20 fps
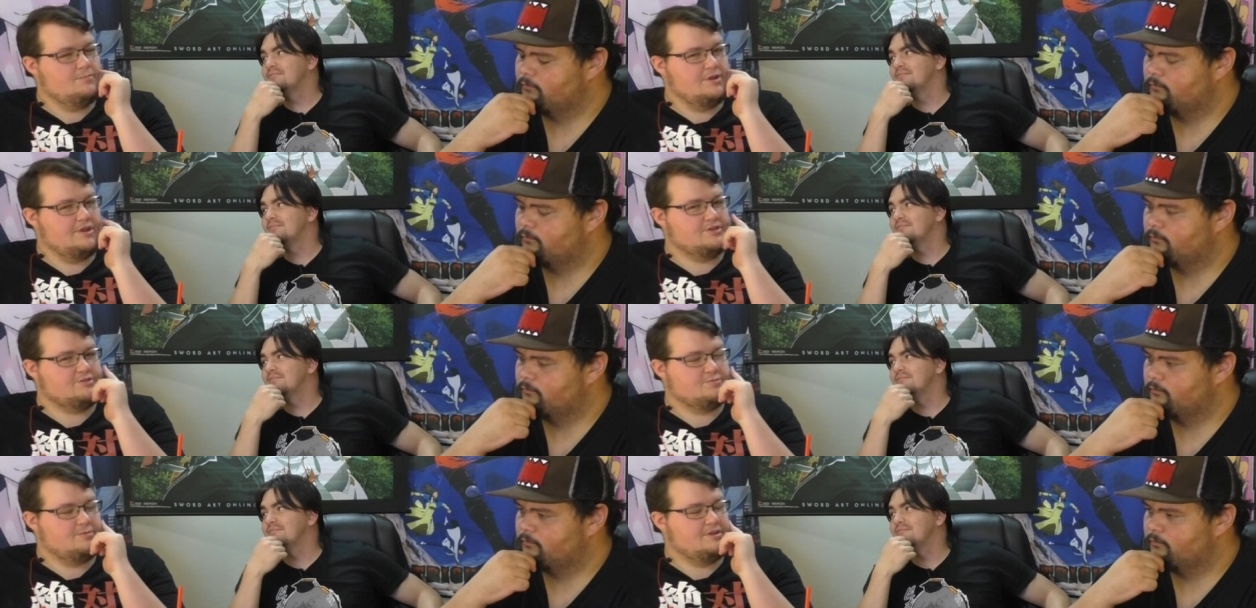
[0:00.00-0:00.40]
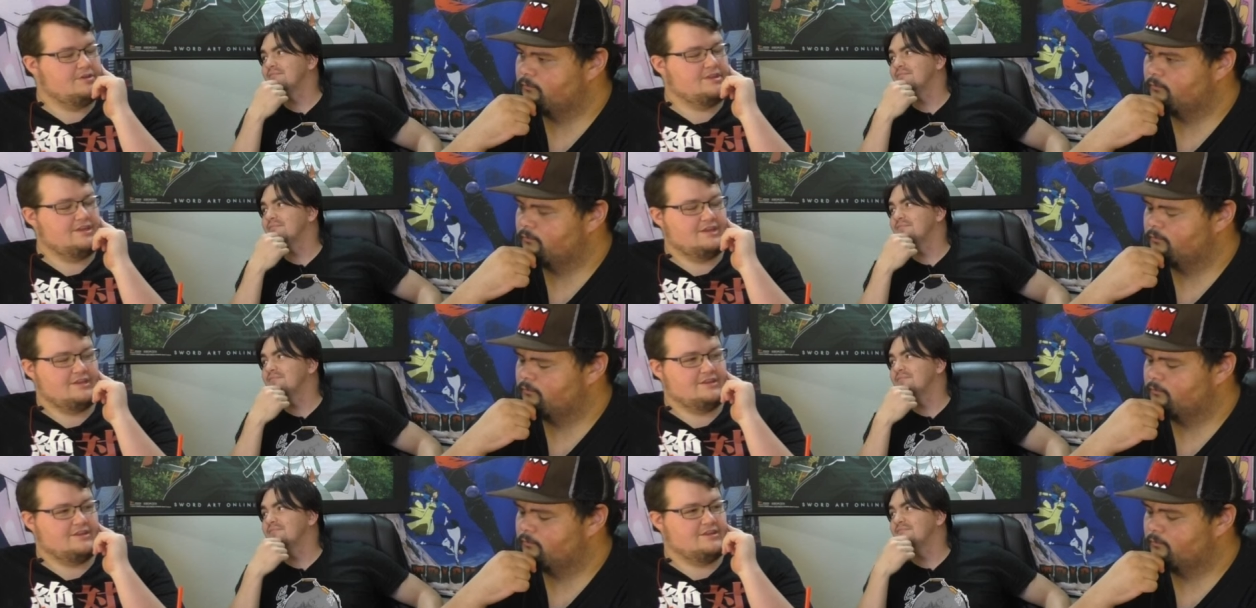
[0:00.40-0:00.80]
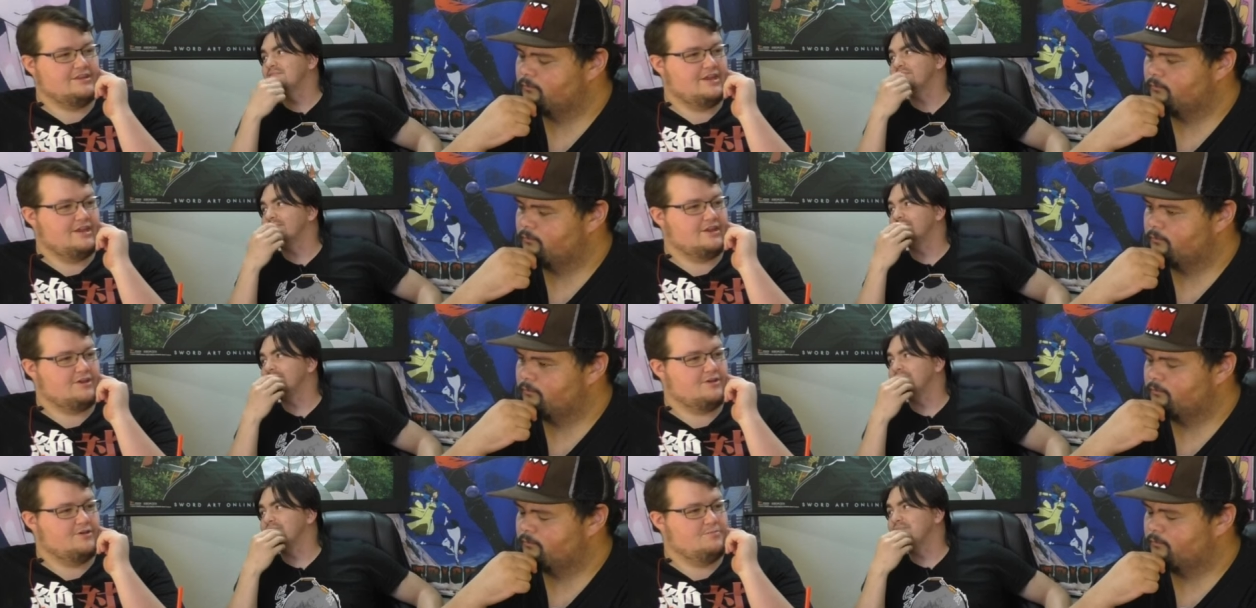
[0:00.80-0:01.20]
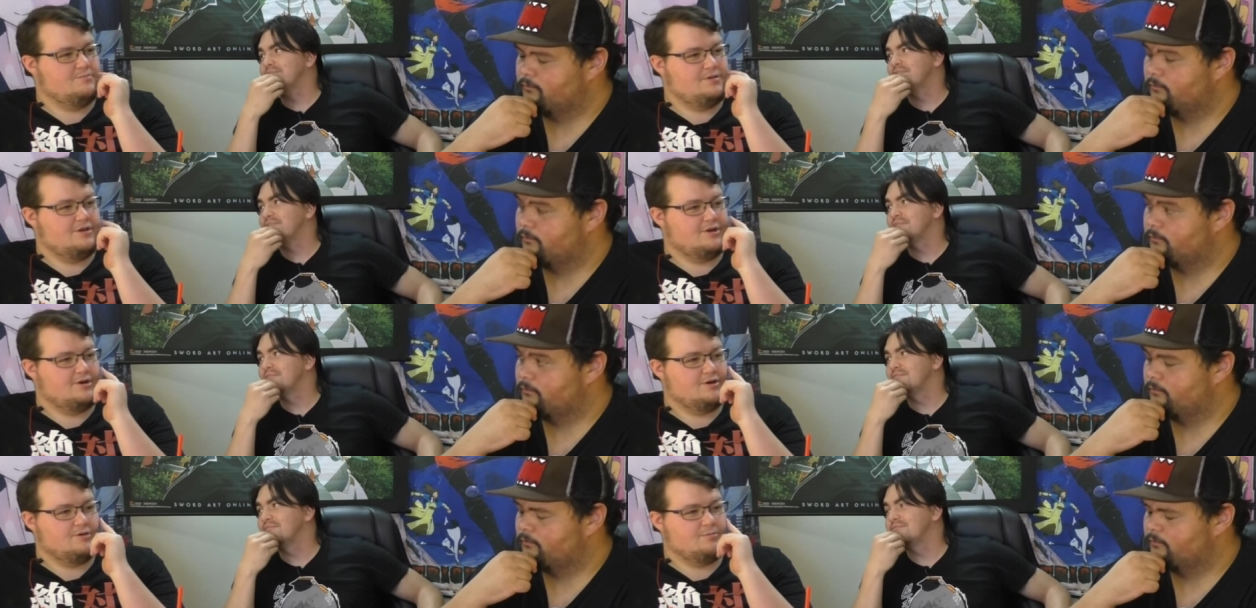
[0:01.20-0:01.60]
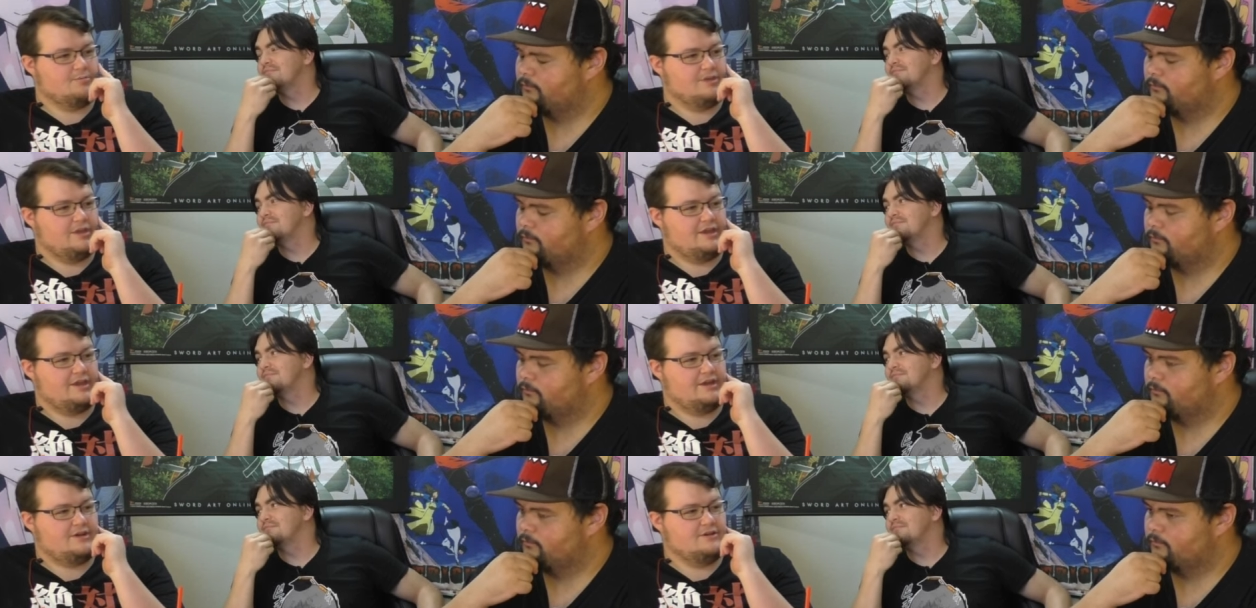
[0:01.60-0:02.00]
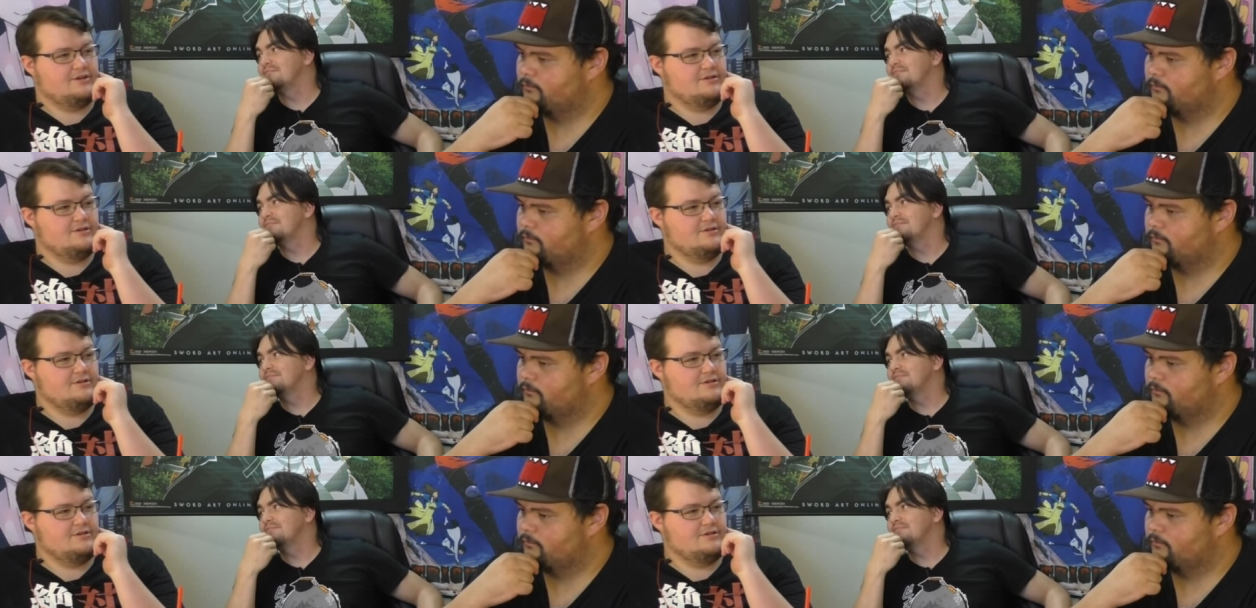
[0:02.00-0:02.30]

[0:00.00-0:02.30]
Speaker 1: makes me think that that could be her plan.